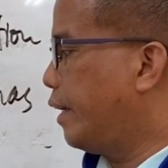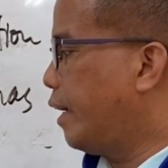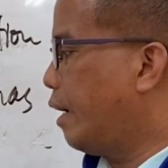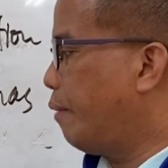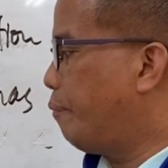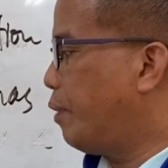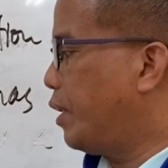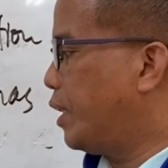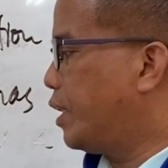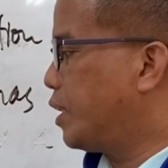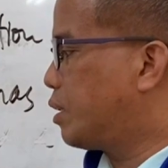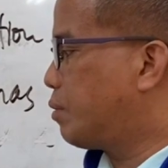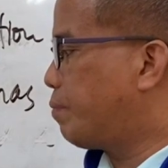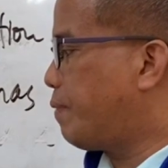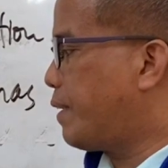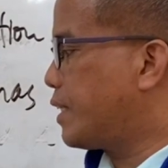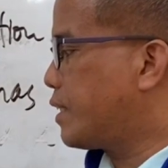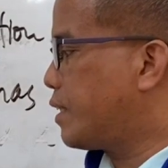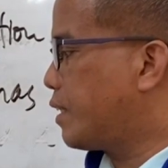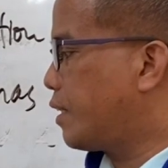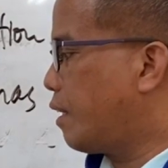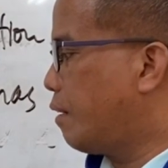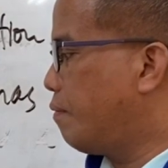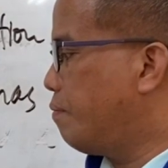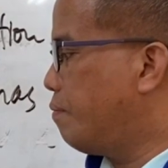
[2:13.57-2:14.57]
If it is
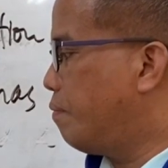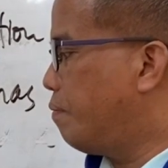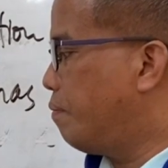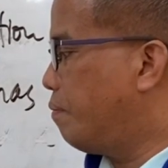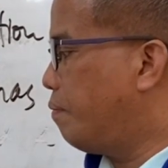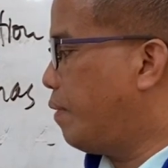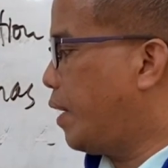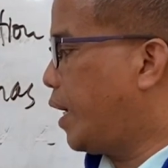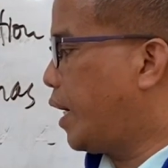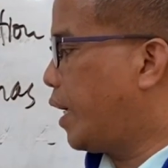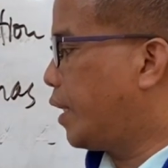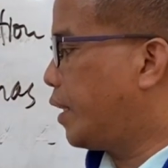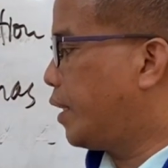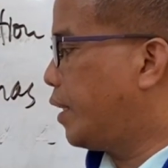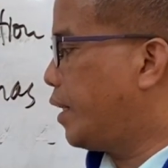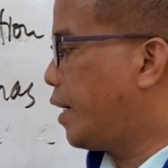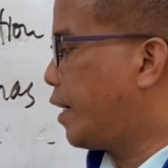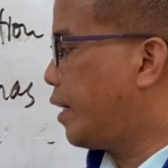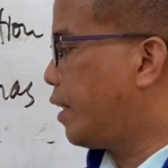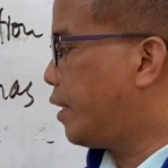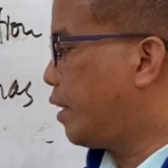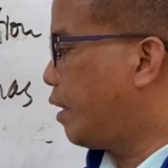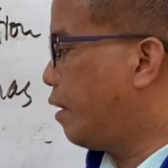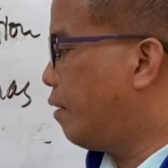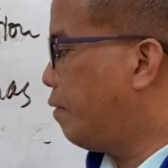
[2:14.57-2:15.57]
positive, make it
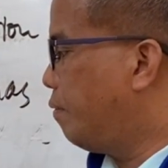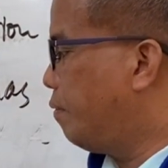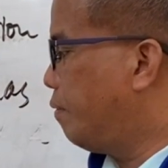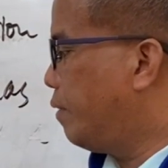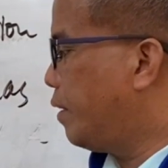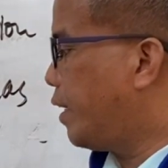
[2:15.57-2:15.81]
negative.